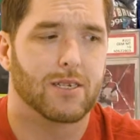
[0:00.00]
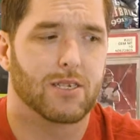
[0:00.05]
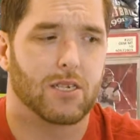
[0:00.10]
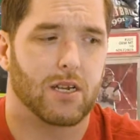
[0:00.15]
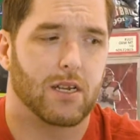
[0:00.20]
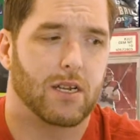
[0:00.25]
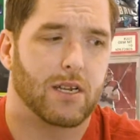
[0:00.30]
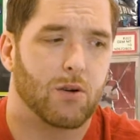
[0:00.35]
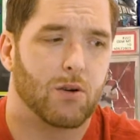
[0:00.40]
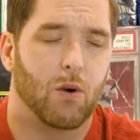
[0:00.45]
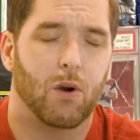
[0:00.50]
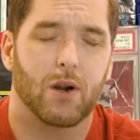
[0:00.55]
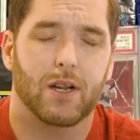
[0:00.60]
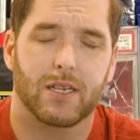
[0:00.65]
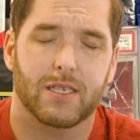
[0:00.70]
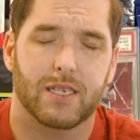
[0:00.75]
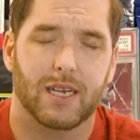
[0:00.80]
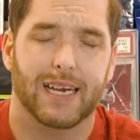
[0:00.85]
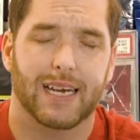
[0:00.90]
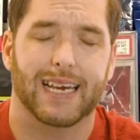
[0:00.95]
in order
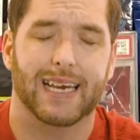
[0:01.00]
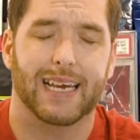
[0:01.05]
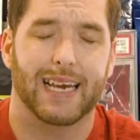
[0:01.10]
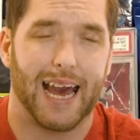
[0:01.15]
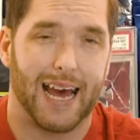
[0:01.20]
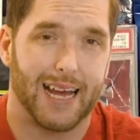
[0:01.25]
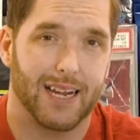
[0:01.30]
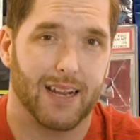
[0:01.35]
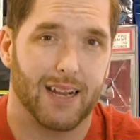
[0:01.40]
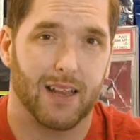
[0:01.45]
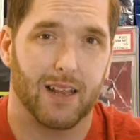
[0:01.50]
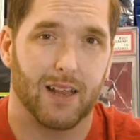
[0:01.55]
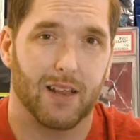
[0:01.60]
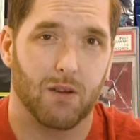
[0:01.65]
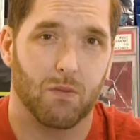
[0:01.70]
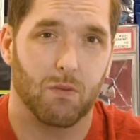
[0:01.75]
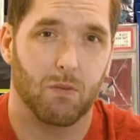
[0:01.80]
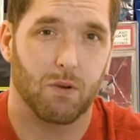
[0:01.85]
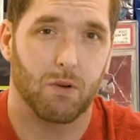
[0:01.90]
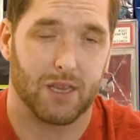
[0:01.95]
to get
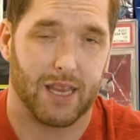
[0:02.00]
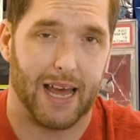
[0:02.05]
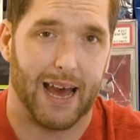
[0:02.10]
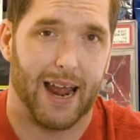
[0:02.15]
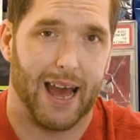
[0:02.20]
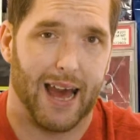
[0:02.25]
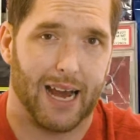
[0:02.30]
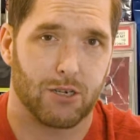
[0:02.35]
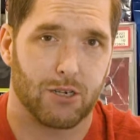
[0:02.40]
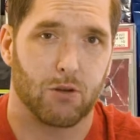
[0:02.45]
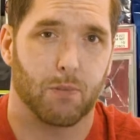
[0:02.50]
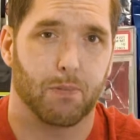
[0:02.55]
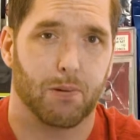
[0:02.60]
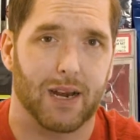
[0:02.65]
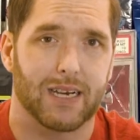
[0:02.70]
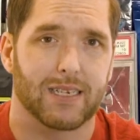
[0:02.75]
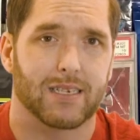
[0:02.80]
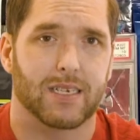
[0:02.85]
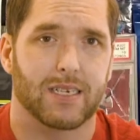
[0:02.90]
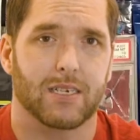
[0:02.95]
what that actual
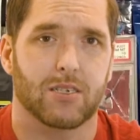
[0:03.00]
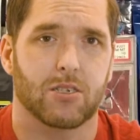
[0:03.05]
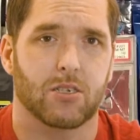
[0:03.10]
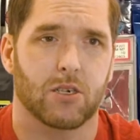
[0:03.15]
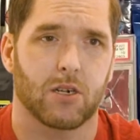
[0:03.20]
price is,